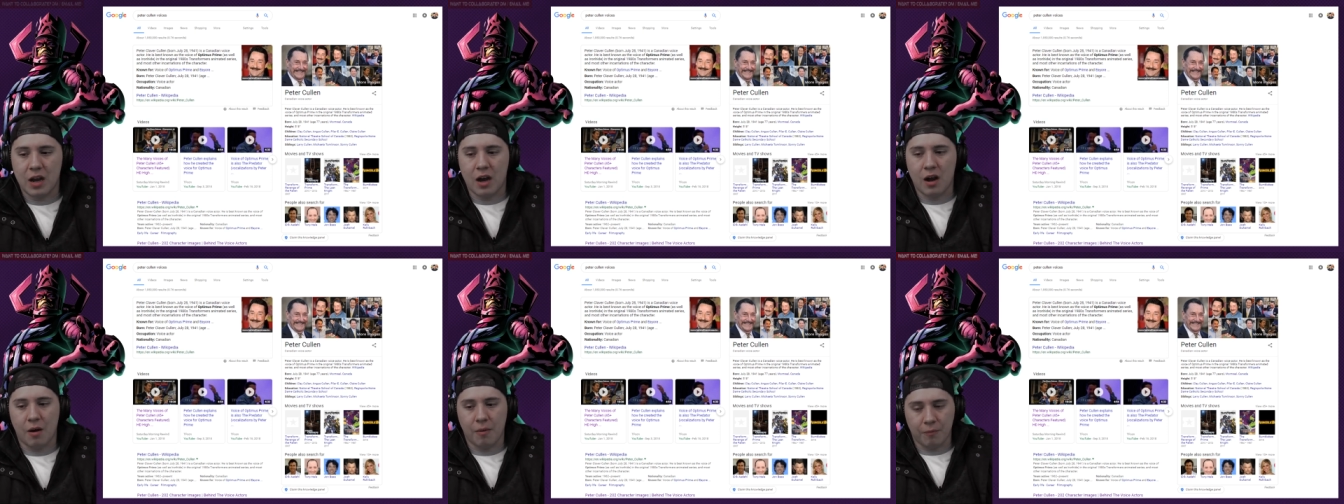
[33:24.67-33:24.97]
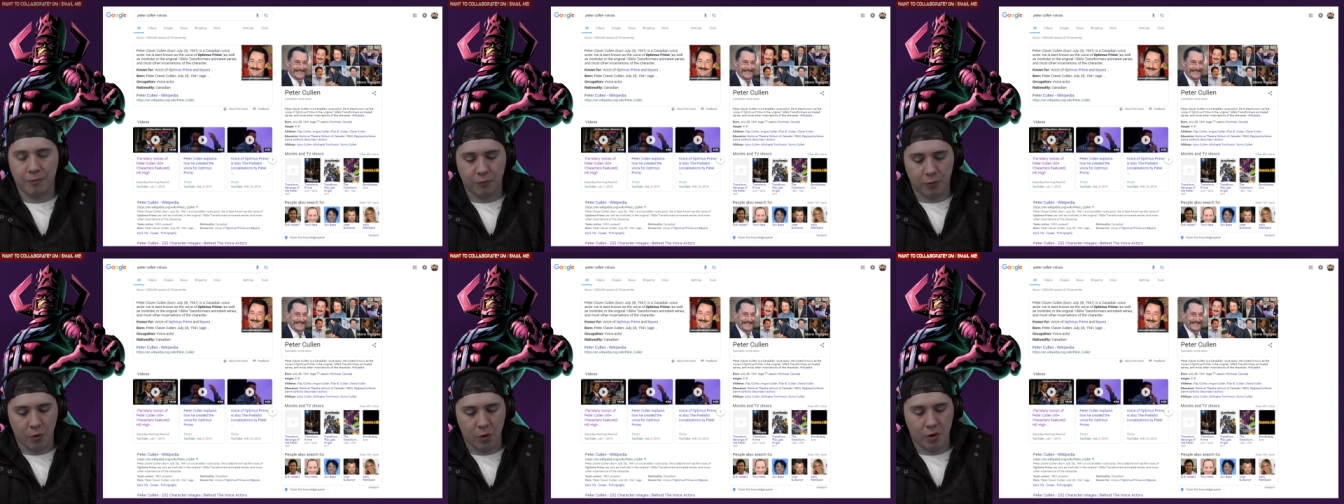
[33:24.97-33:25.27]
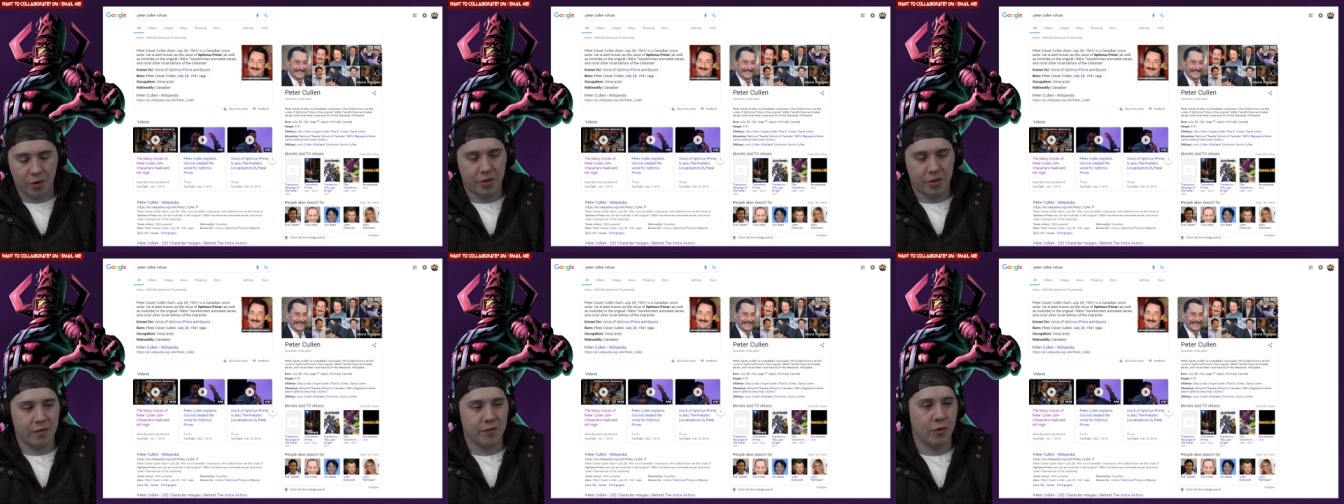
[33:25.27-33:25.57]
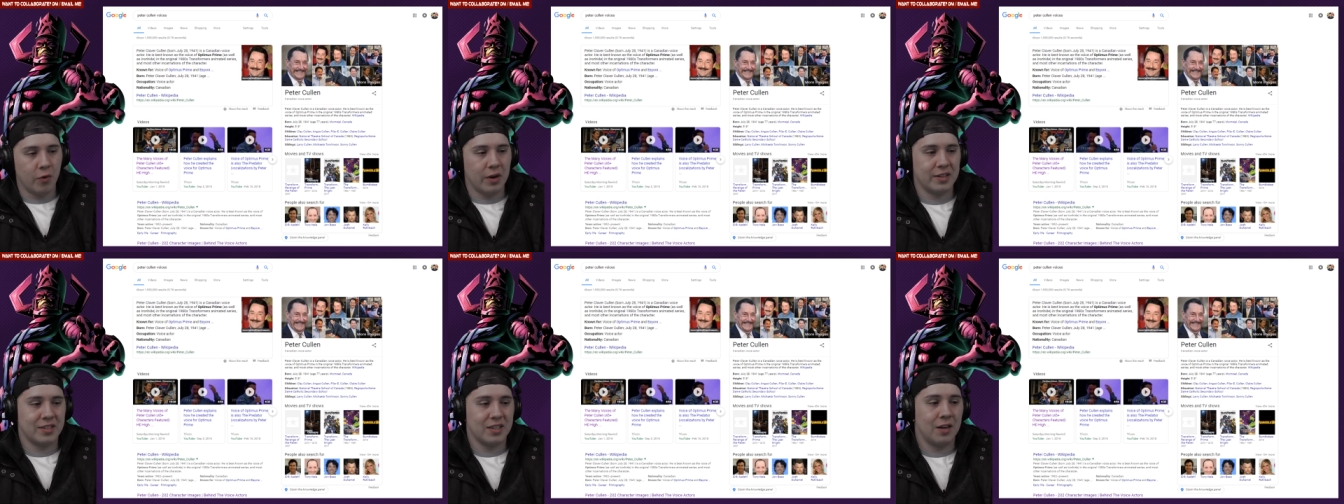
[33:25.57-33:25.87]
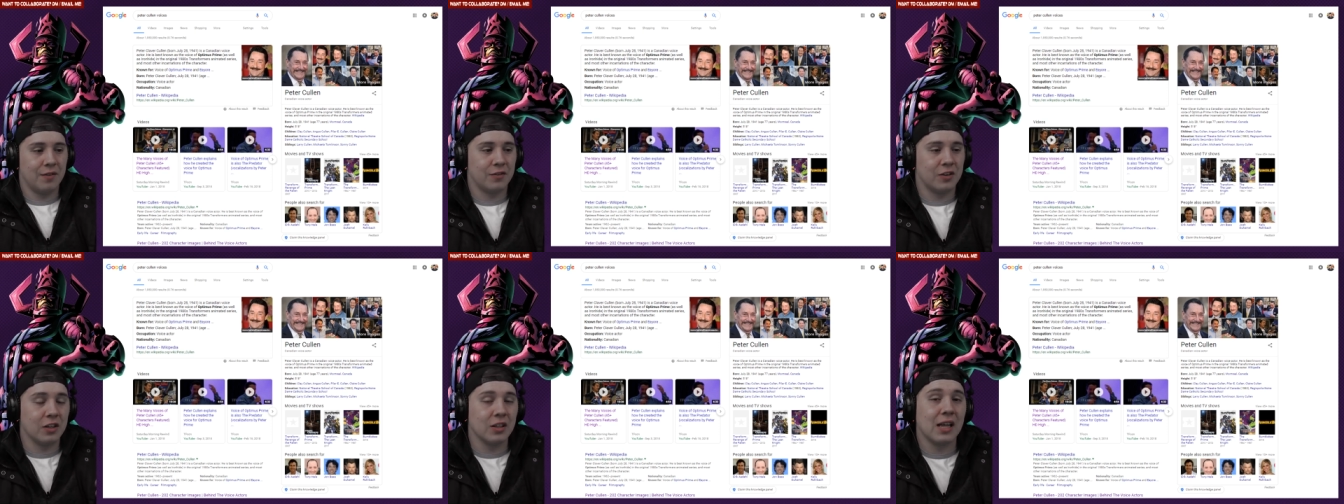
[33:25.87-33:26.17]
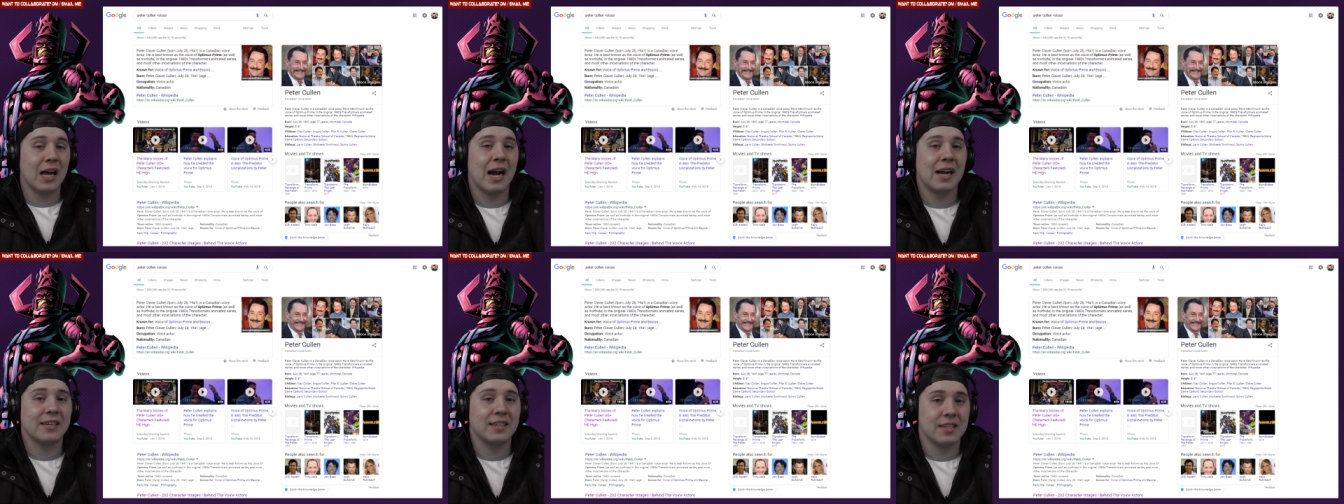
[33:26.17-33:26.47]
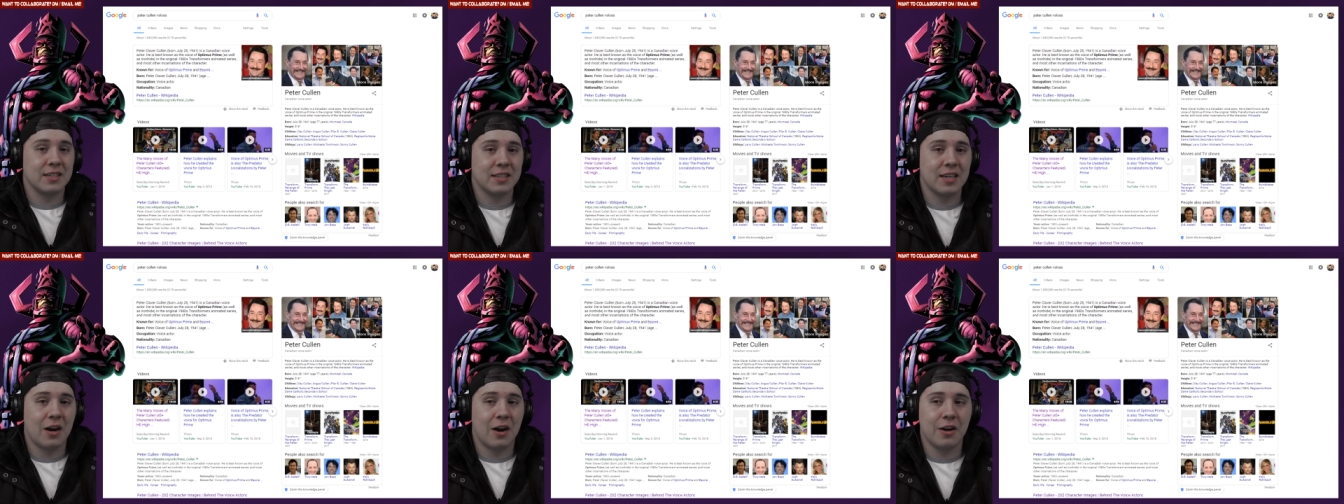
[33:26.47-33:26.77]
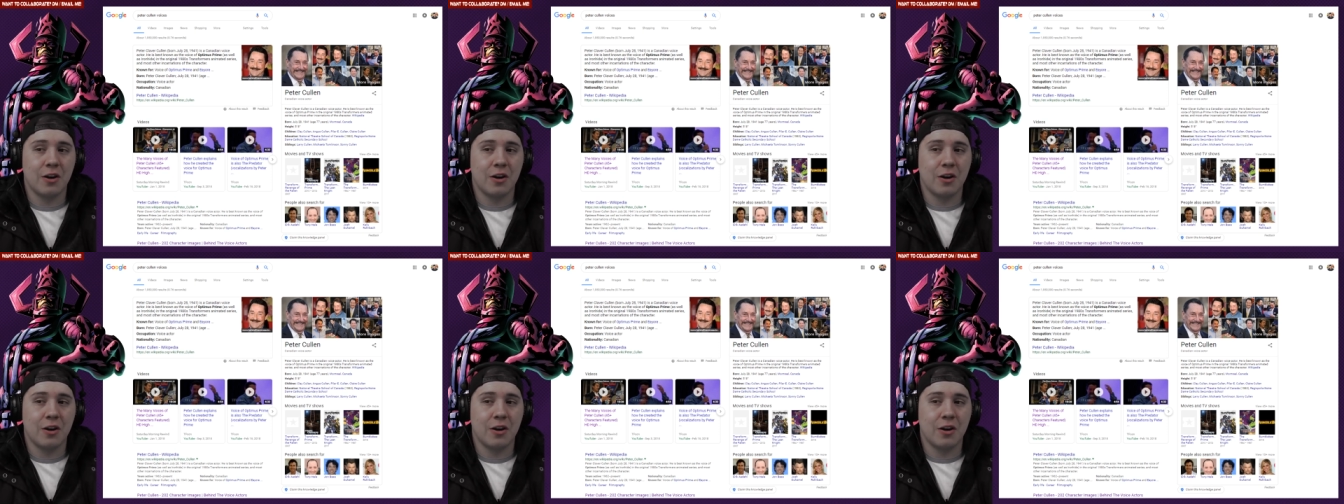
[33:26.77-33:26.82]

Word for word: um, for the voice of Galactus.